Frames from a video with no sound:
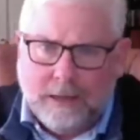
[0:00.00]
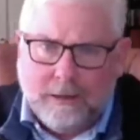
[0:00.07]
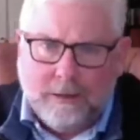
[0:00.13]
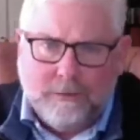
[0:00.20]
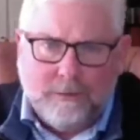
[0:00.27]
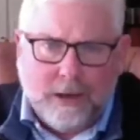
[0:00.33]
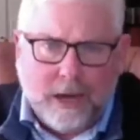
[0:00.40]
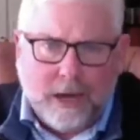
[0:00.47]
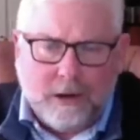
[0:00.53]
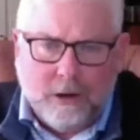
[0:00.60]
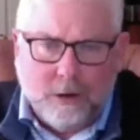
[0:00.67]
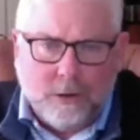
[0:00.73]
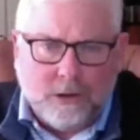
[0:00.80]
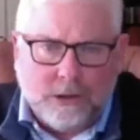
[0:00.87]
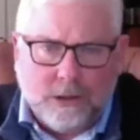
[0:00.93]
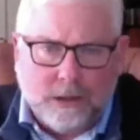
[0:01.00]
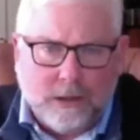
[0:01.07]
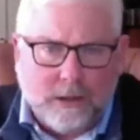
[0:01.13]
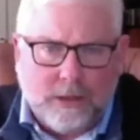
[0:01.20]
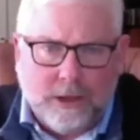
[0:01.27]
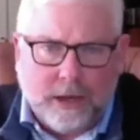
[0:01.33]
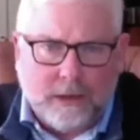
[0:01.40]
You've got kooks
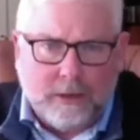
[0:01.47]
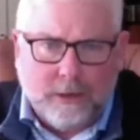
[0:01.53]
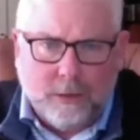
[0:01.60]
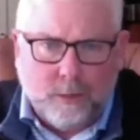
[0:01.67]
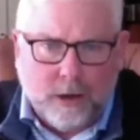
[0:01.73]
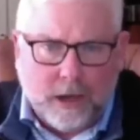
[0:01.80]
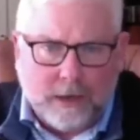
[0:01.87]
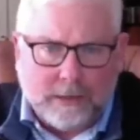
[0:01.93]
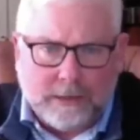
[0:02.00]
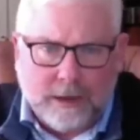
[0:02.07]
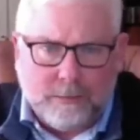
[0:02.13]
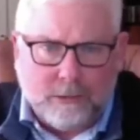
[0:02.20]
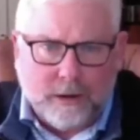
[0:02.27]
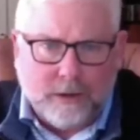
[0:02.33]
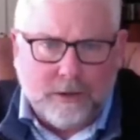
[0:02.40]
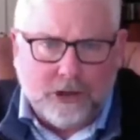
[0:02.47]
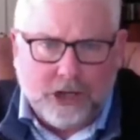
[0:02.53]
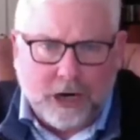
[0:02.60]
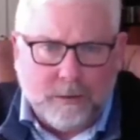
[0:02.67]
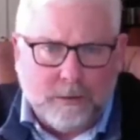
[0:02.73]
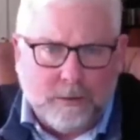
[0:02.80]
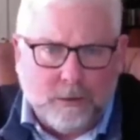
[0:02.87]
that think that we ought to separate the
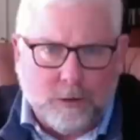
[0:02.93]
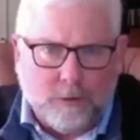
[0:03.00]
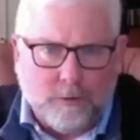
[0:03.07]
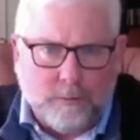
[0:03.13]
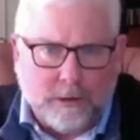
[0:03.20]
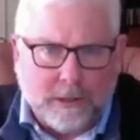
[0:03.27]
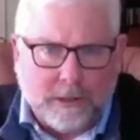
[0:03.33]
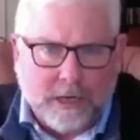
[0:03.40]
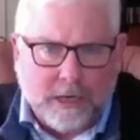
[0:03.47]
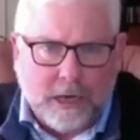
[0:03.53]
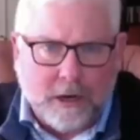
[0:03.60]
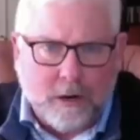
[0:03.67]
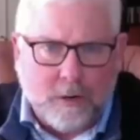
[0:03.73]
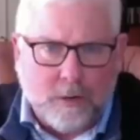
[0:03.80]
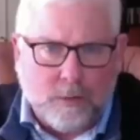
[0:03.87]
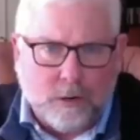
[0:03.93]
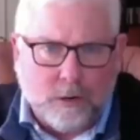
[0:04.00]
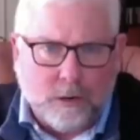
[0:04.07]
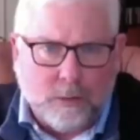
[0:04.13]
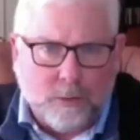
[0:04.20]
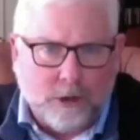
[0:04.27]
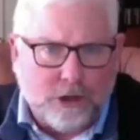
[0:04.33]
chairman role from the CEO
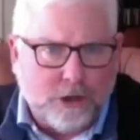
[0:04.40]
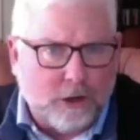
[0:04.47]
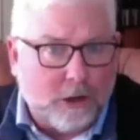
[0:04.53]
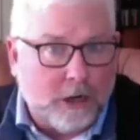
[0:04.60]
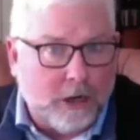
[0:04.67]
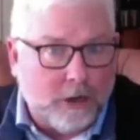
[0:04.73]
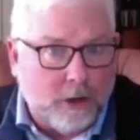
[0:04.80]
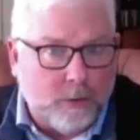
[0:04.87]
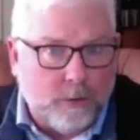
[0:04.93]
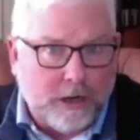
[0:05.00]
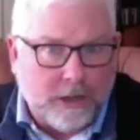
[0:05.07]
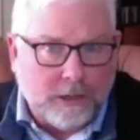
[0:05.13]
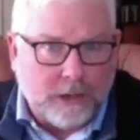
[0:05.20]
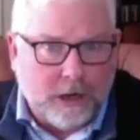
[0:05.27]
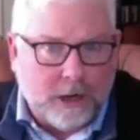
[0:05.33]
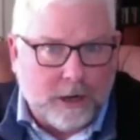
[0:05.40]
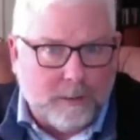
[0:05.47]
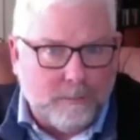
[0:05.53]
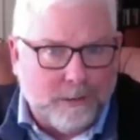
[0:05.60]
role, which they're going to do when he's gone.